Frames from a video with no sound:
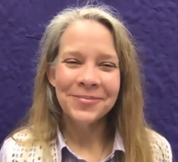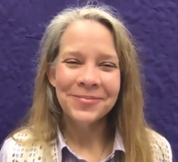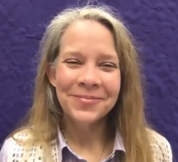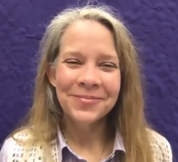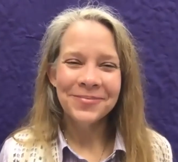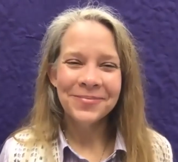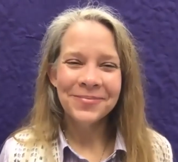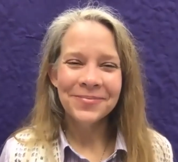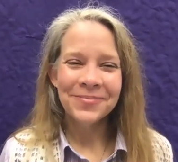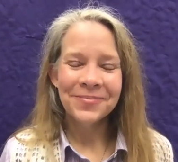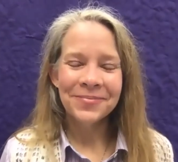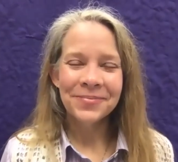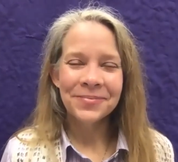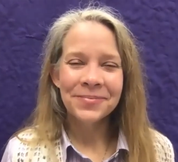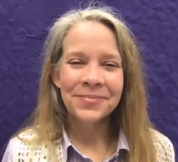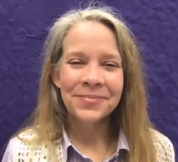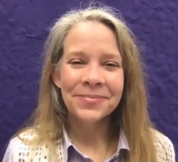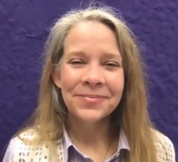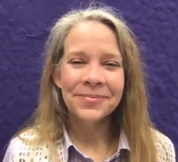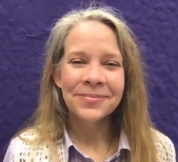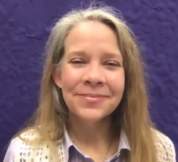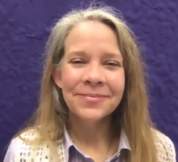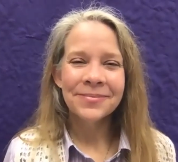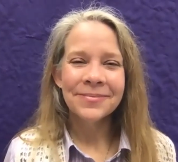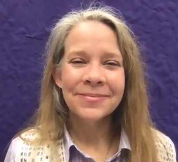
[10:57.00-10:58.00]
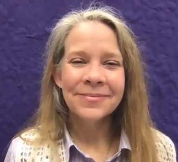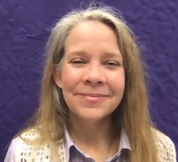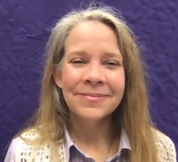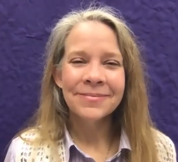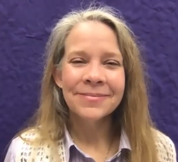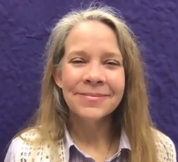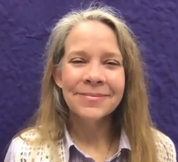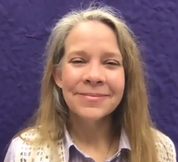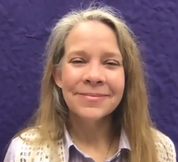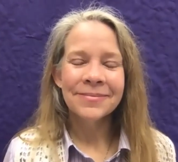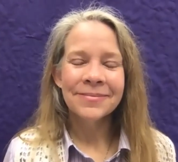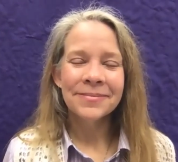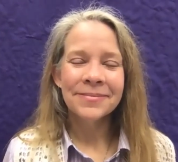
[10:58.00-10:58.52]

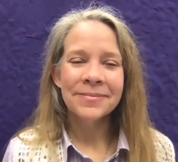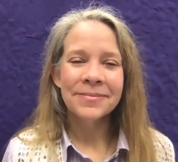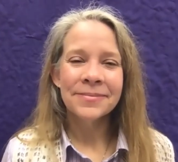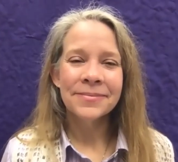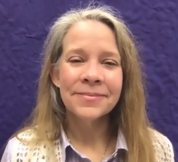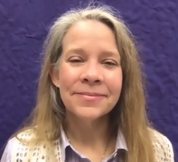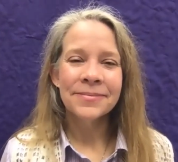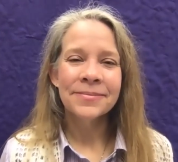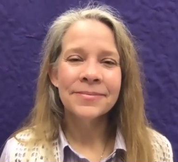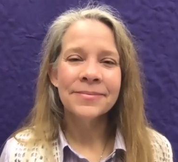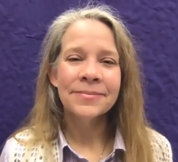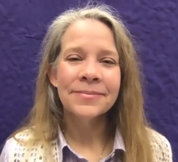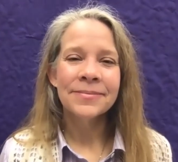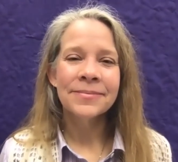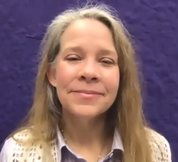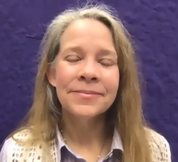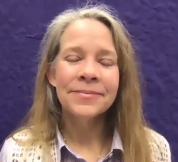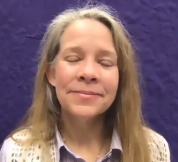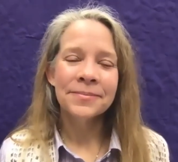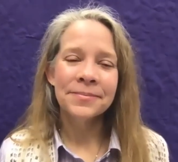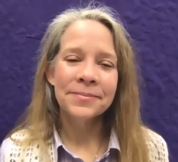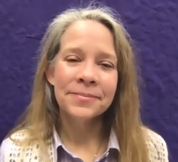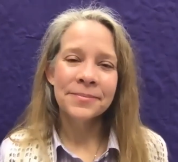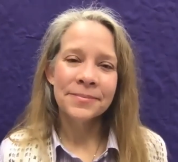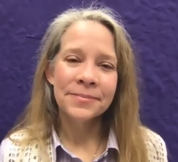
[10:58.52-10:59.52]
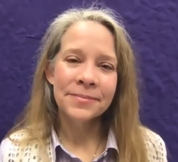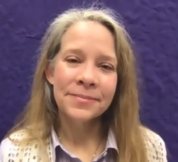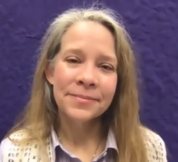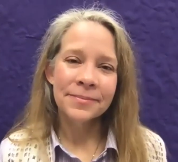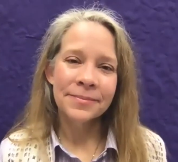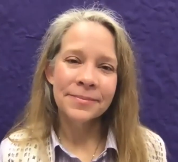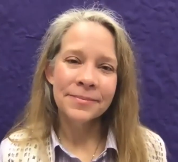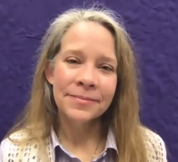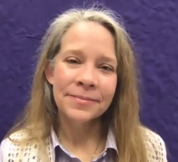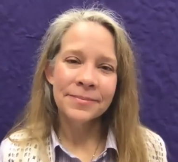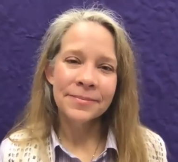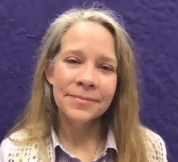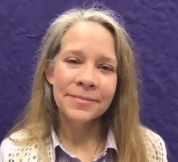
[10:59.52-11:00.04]

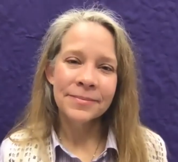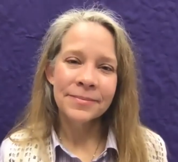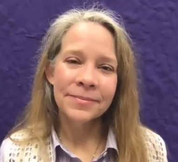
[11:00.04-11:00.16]
[no speech]